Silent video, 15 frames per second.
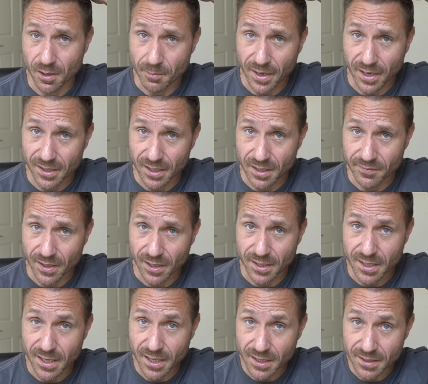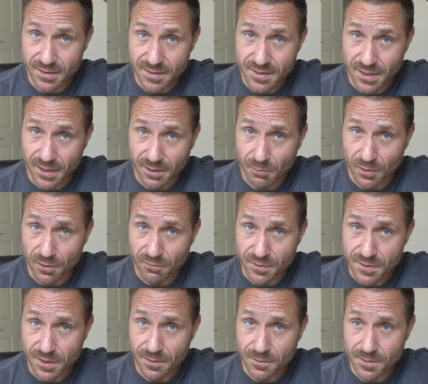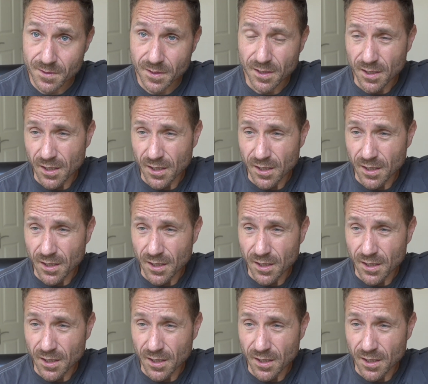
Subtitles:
about leave it a year to see what the results.